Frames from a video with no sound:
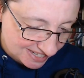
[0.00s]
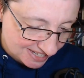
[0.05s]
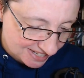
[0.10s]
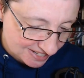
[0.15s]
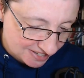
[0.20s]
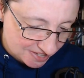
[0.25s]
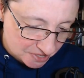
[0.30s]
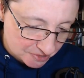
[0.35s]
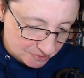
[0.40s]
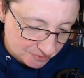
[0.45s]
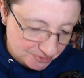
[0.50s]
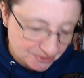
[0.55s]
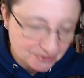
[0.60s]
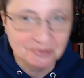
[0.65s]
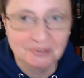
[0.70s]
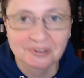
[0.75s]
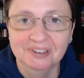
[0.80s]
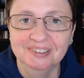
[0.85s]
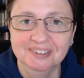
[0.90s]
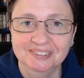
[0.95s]
get an interview
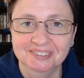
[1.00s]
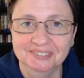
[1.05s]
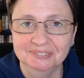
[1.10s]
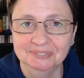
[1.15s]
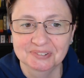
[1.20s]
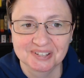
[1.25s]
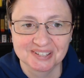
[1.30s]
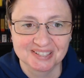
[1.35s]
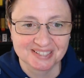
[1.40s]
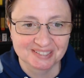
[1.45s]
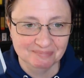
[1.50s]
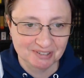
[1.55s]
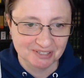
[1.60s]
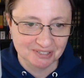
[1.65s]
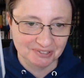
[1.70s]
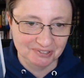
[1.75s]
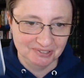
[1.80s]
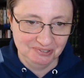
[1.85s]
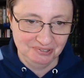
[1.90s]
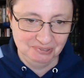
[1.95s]
with
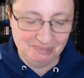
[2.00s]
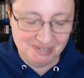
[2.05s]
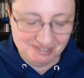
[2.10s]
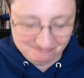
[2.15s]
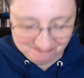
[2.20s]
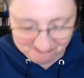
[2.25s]
Mr. Deuterman.